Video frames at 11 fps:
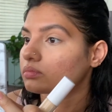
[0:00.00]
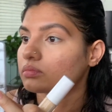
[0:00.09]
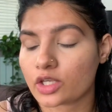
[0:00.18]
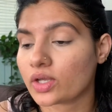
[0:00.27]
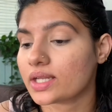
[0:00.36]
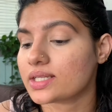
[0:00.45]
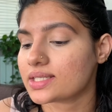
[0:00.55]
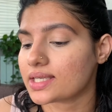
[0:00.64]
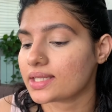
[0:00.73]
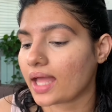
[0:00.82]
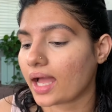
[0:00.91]
You can
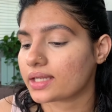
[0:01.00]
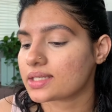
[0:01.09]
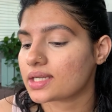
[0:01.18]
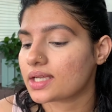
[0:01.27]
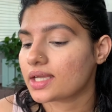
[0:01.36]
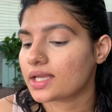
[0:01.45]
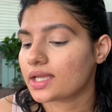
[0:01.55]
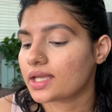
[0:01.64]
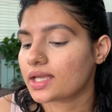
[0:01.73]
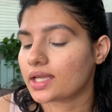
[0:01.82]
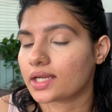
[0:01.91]
see that
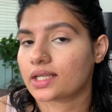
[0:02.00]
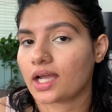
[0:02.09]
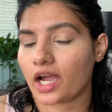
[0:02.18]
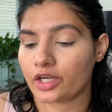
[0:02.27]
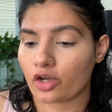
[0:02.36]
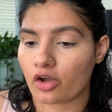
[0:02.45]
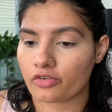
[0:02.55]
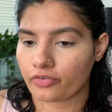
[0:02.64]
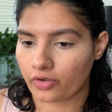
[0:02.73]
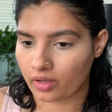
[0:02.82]
it kind of